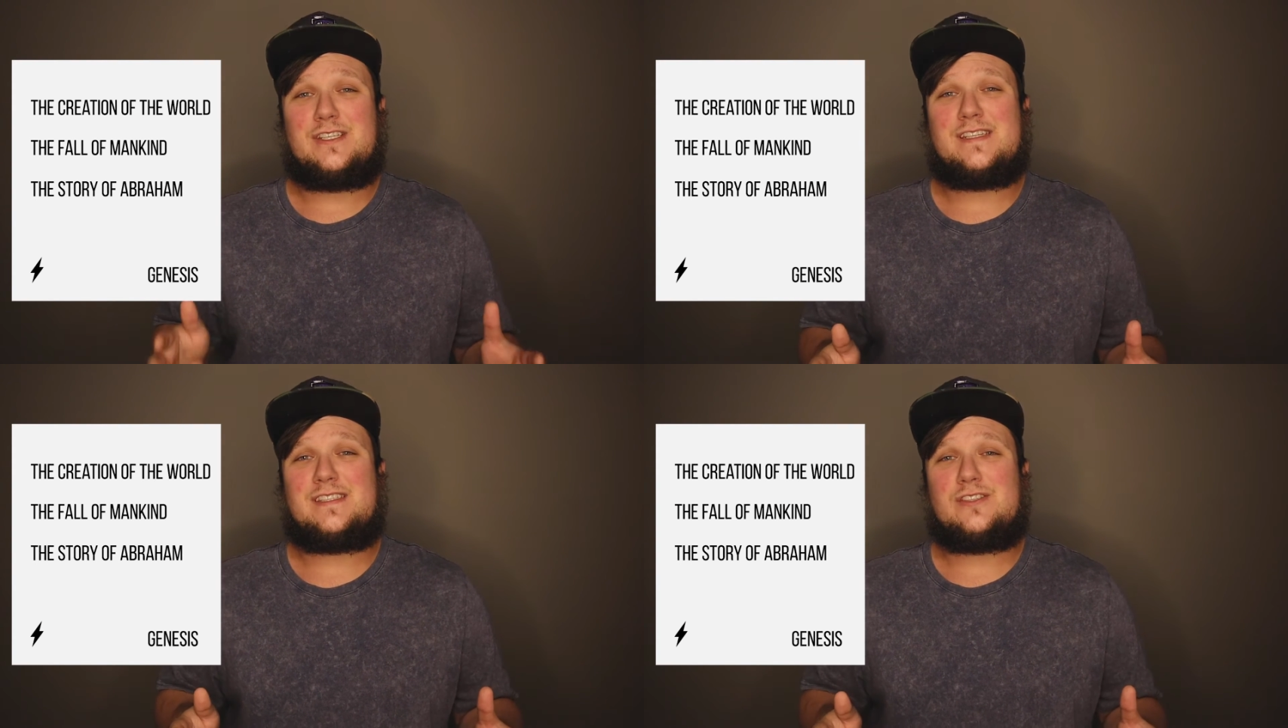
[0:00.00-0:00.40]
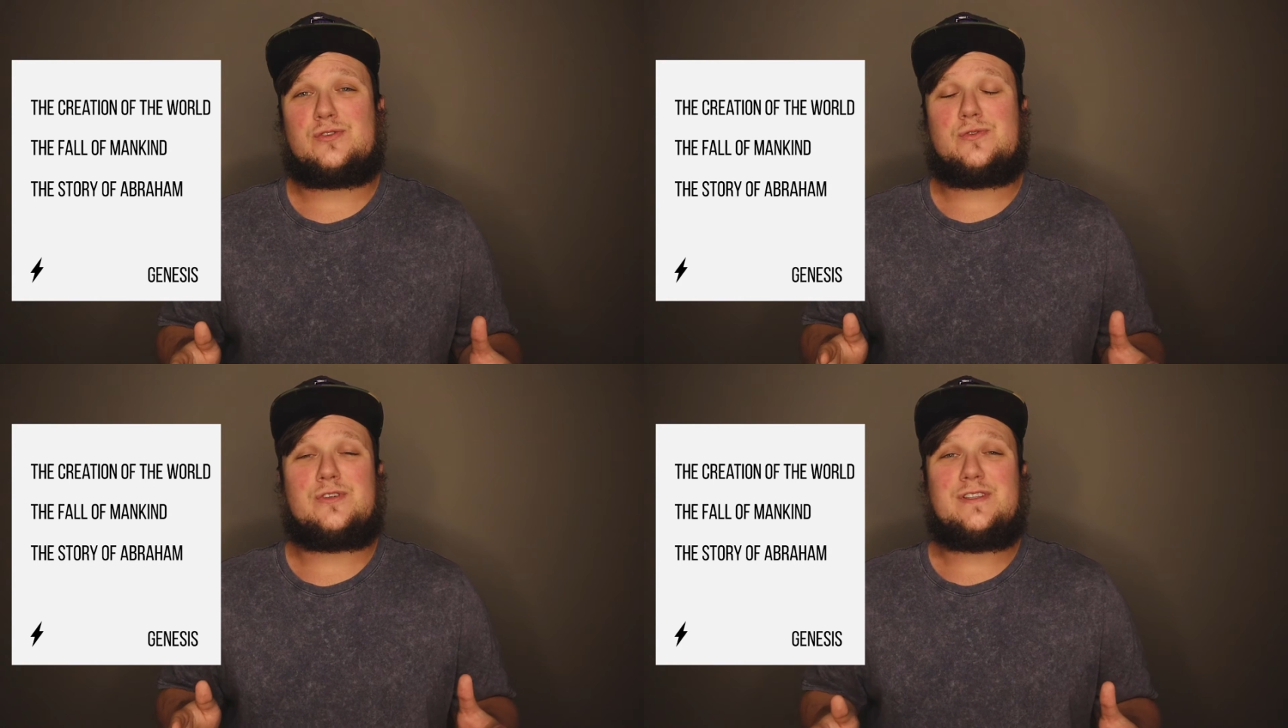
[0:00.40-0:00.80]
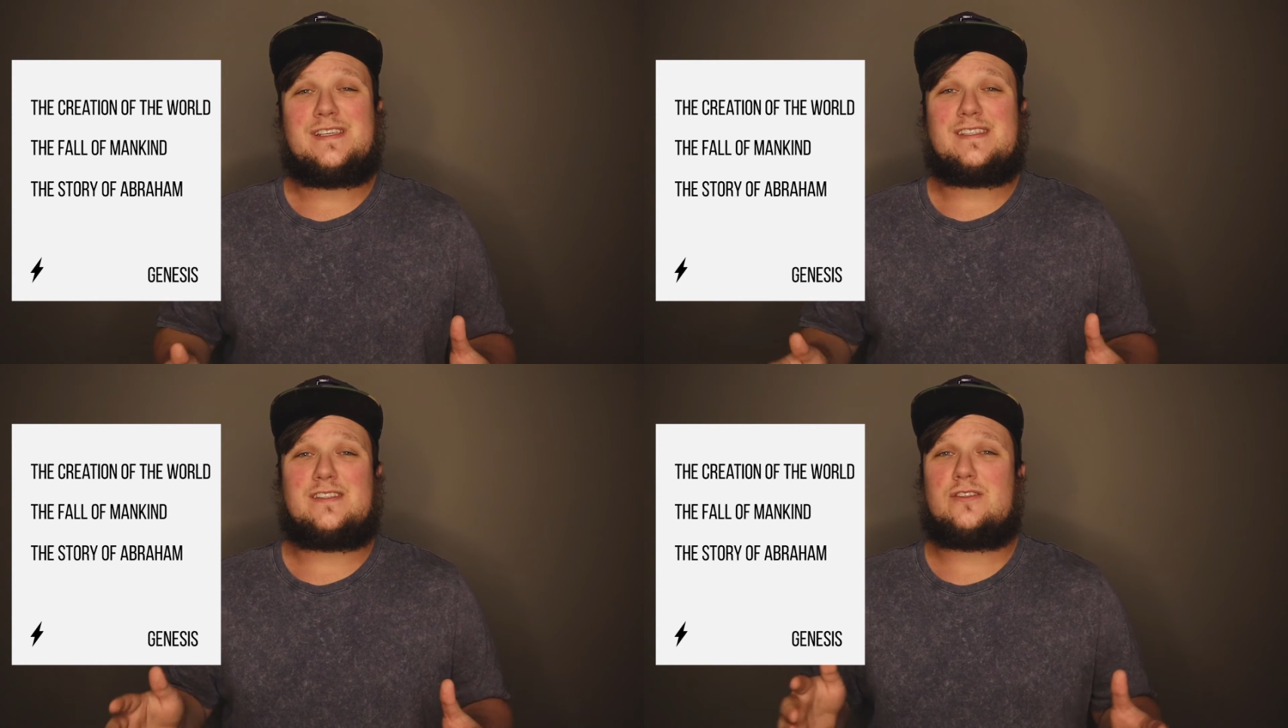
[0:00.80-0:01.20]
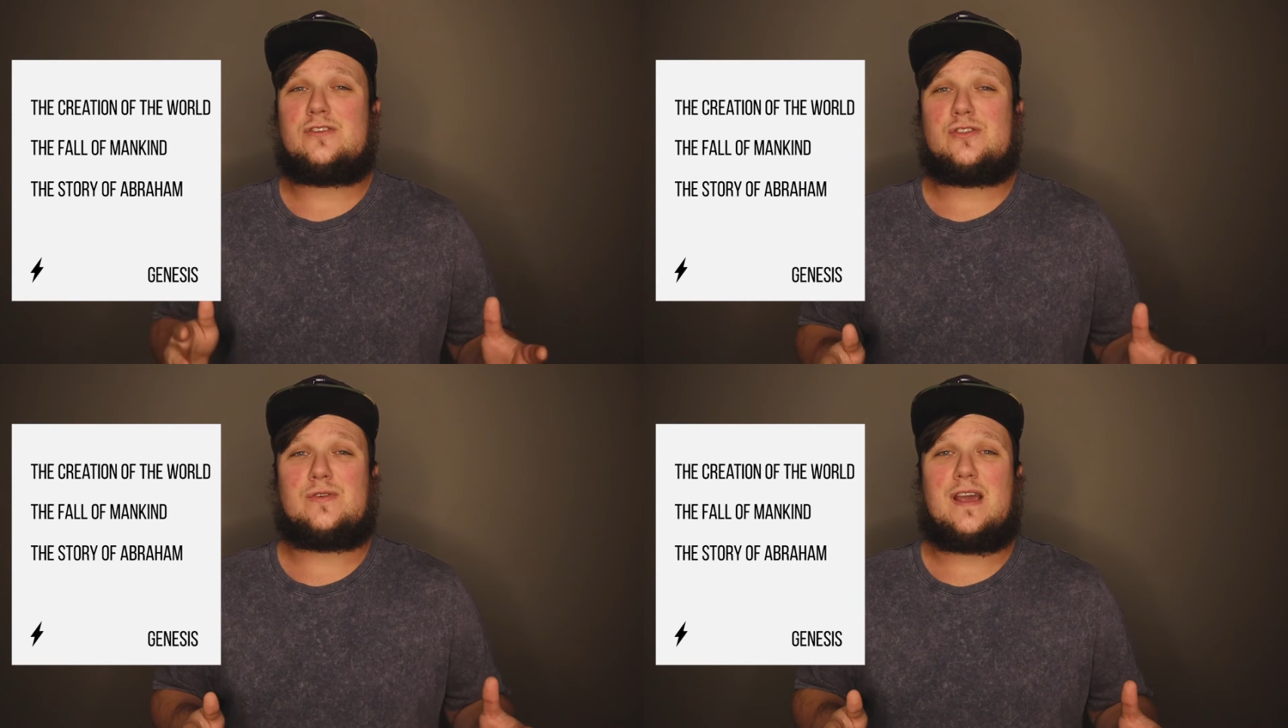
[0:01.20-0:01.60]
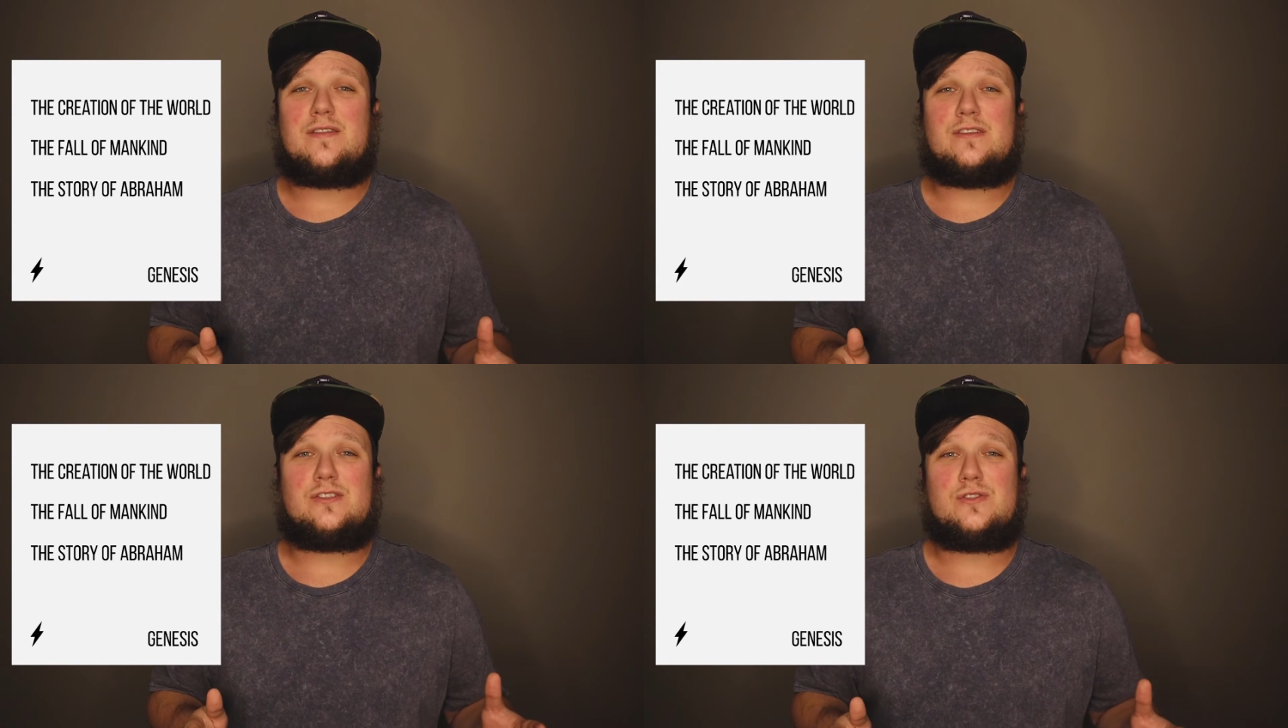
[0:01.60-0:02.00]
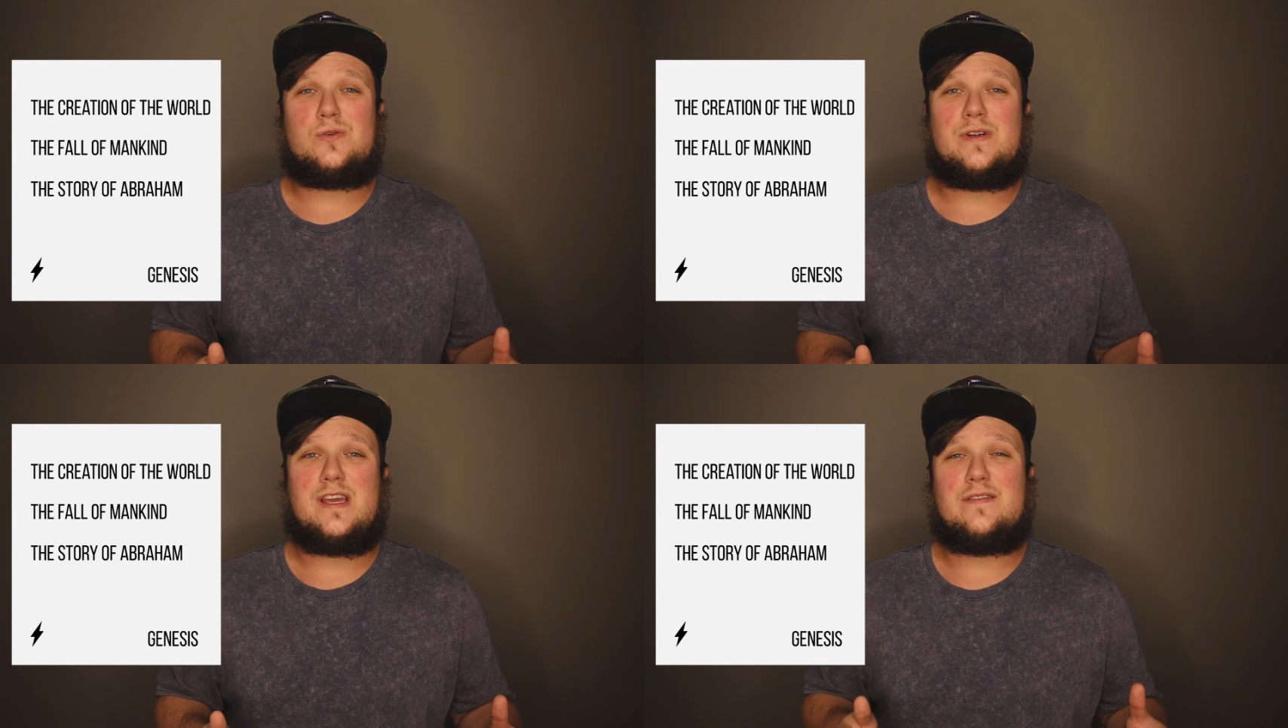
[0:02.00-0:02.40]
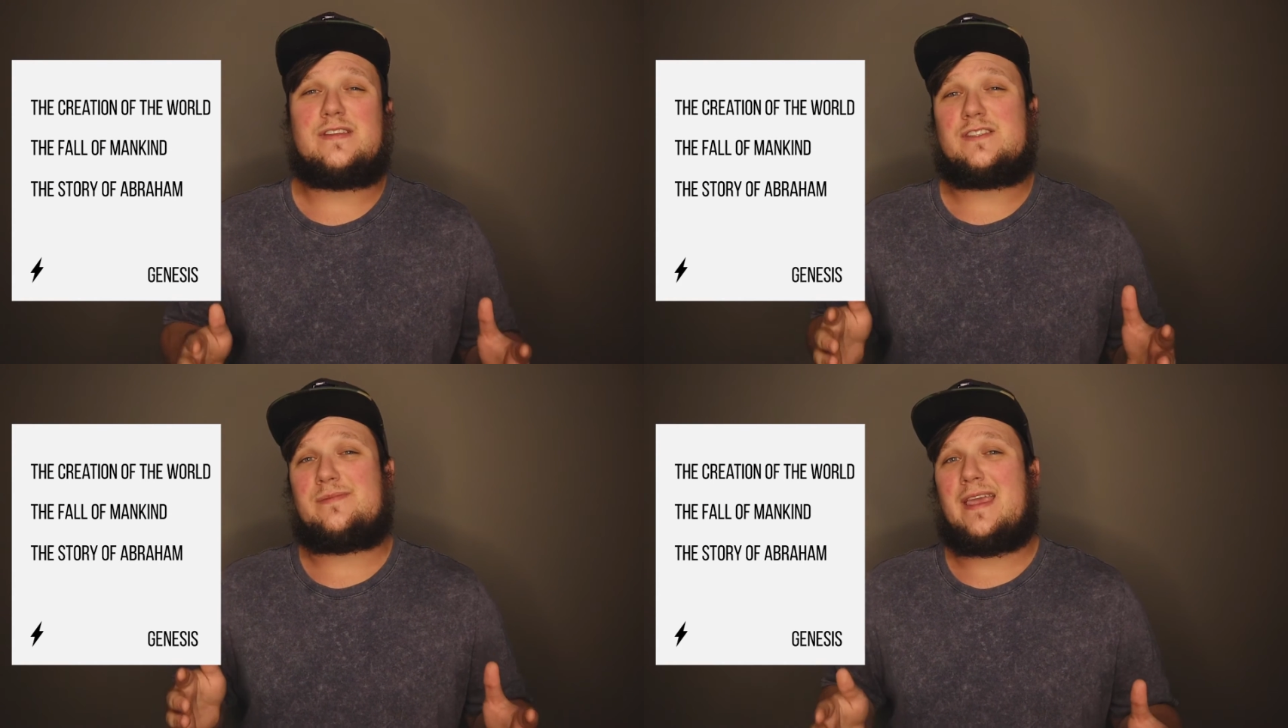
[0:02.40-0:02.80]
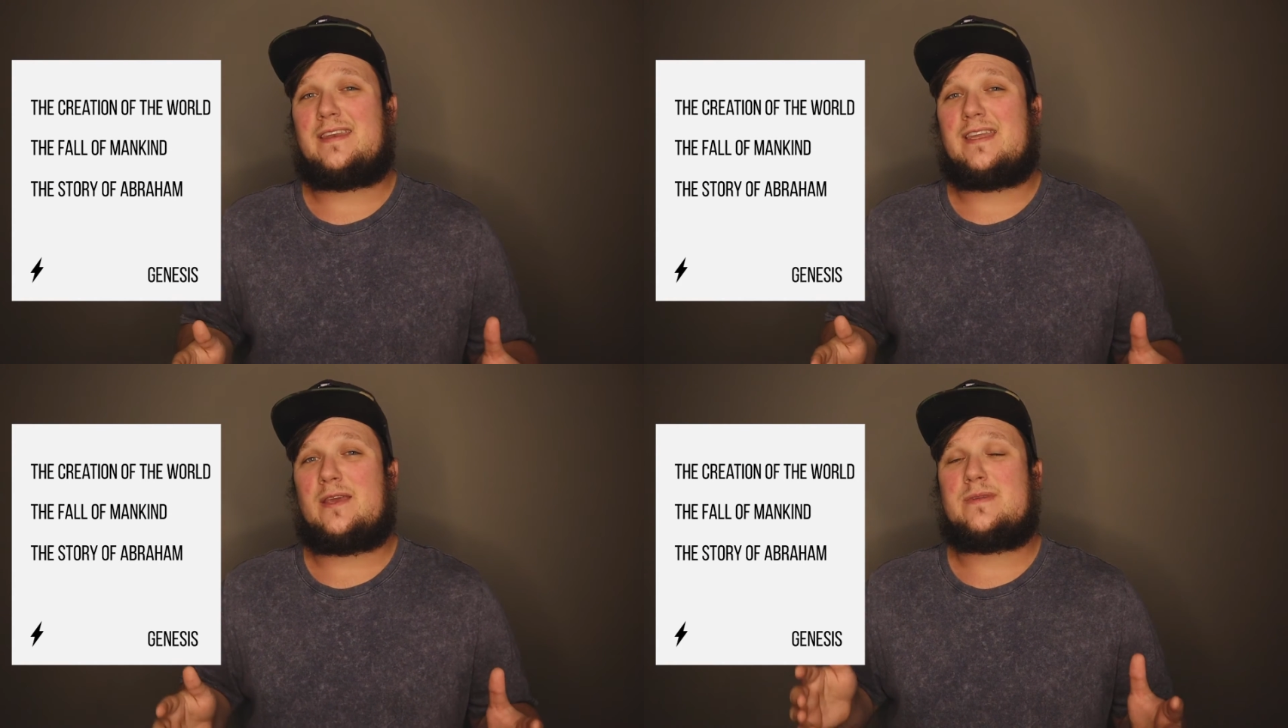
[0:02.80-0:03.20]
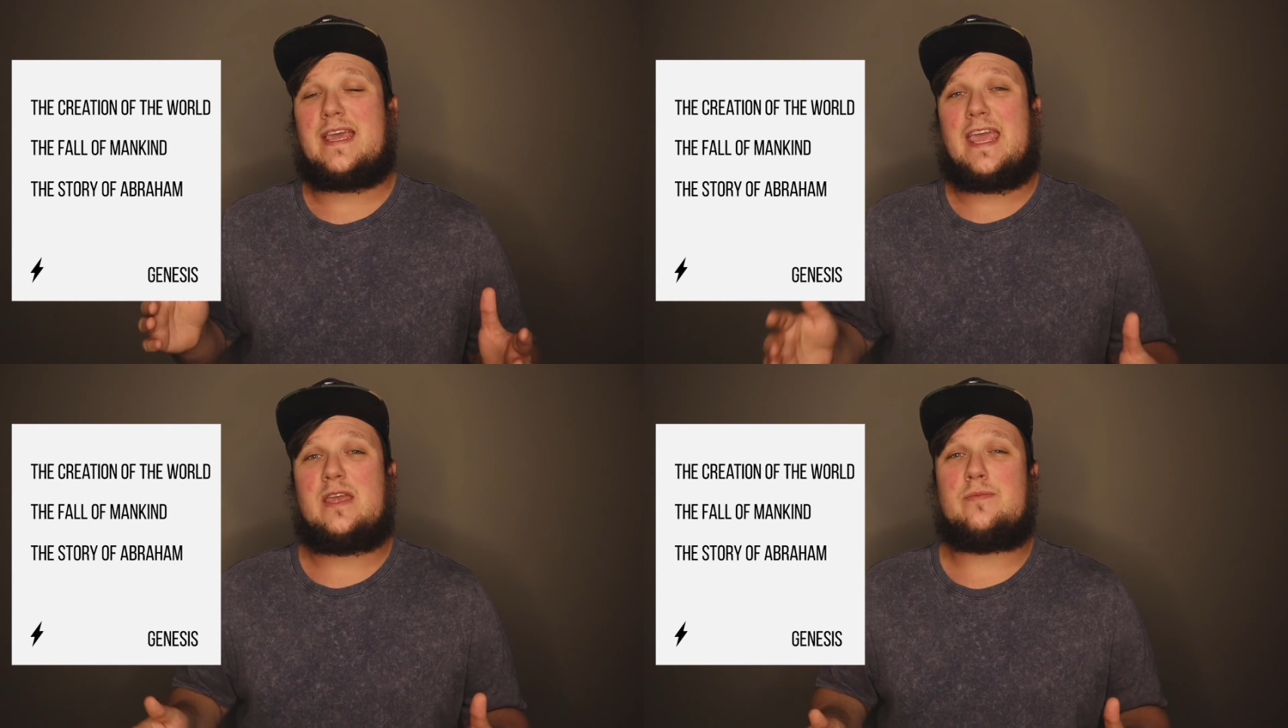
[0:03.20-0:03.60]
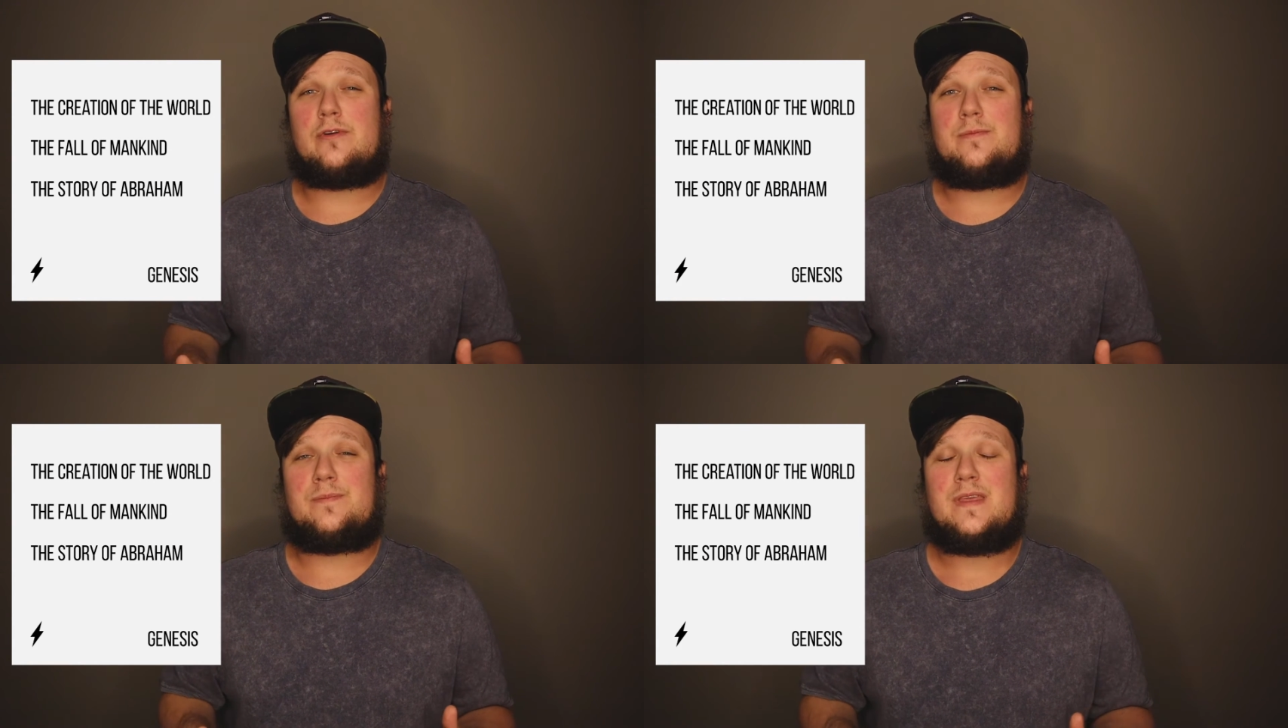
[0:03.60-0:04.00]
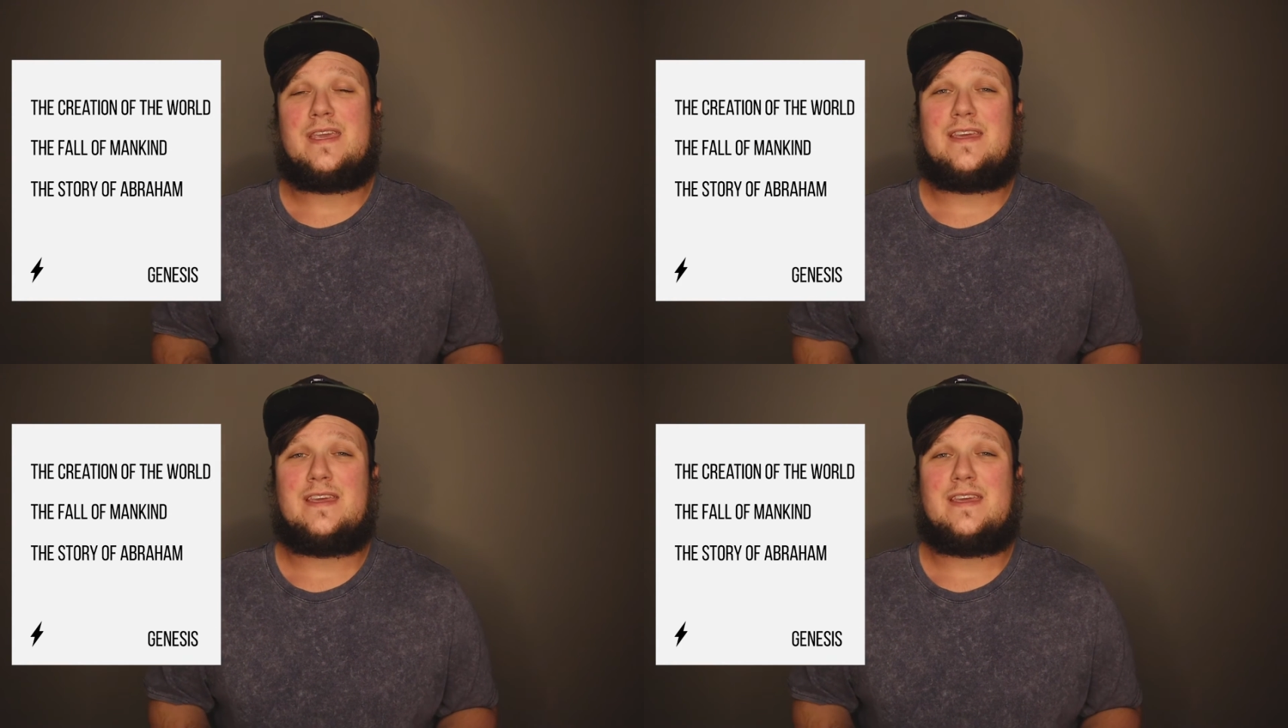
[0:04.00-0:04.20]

Genesis really centers around the story of this man named Abram.